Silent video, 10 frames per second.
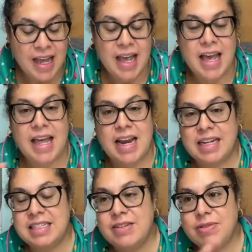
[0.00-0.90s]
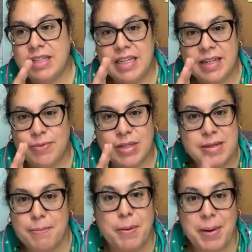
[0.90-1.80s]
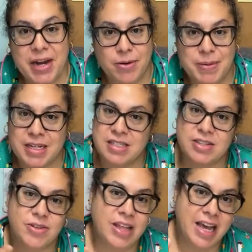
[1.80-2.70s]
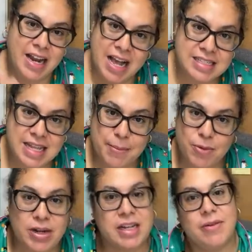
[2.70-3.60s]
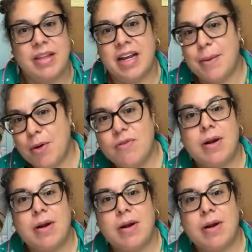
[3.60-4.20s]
And I wasn't prepared because, they had asked that morning, can they come over? And